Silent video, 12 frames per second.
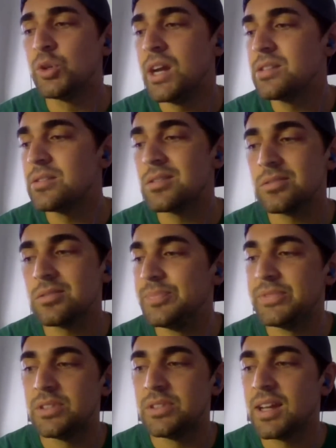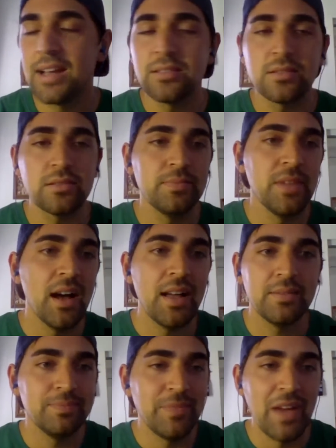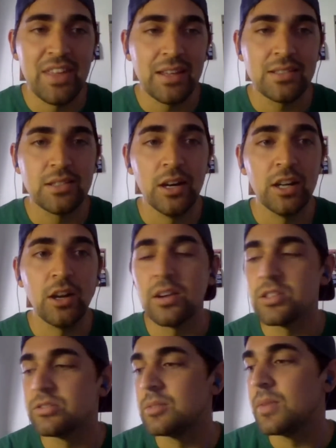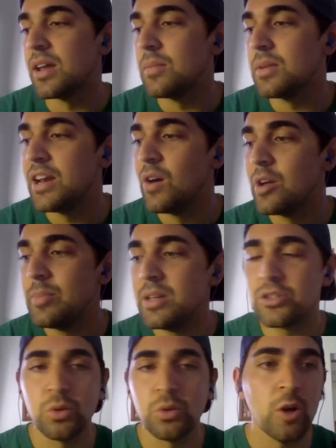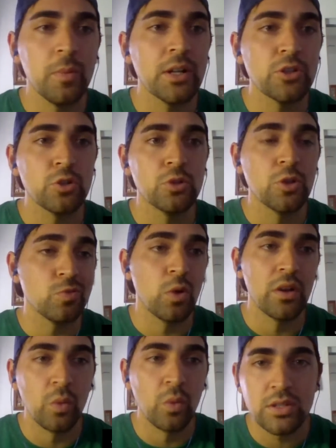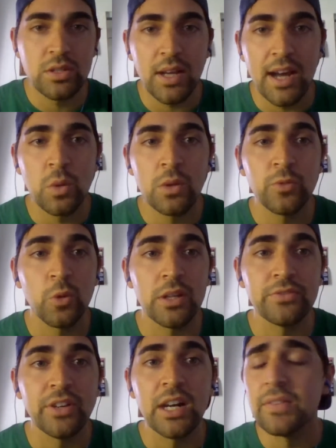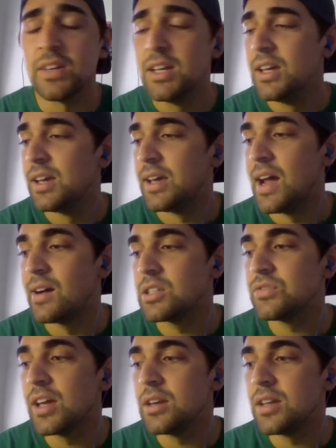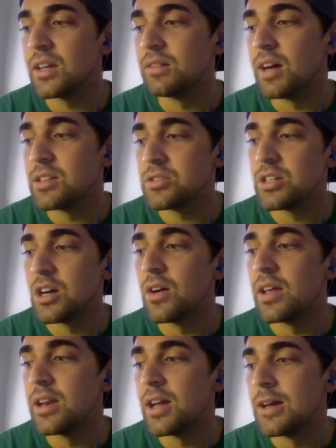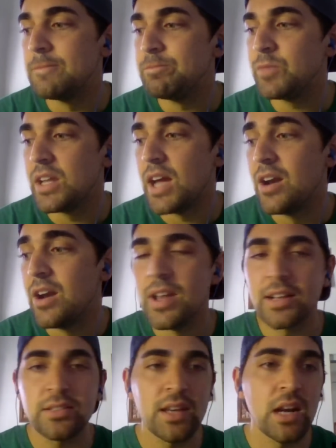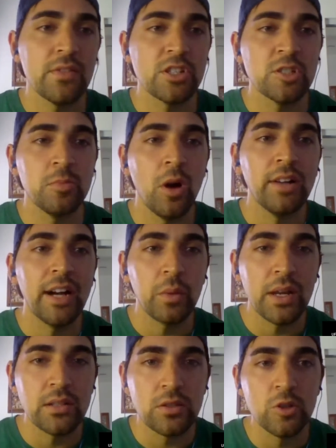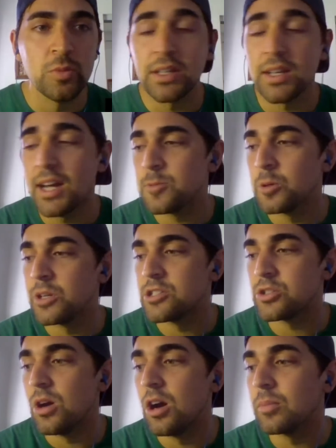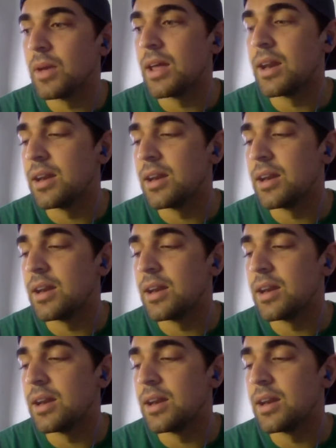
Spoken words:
Gray's just the guy's just not. I think he's done, honestly, man. I mean, I know he beat Ceruto, but Ceruto's one of the worst guys at 145, and now he's fighting Nick Lentz, and I know Nick's kind of a small lightweight too, but the guy's pretty strong, man.